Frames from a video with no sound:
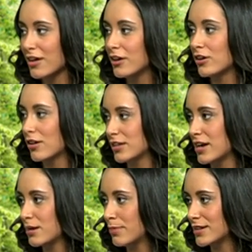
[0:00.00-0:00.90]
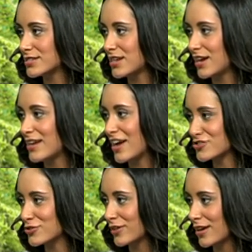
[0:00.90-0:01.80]
called Kick Butts Day,
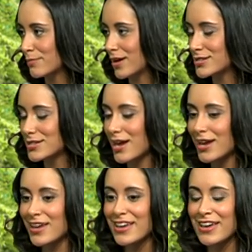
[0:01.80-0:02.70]
National Kick Butts Day,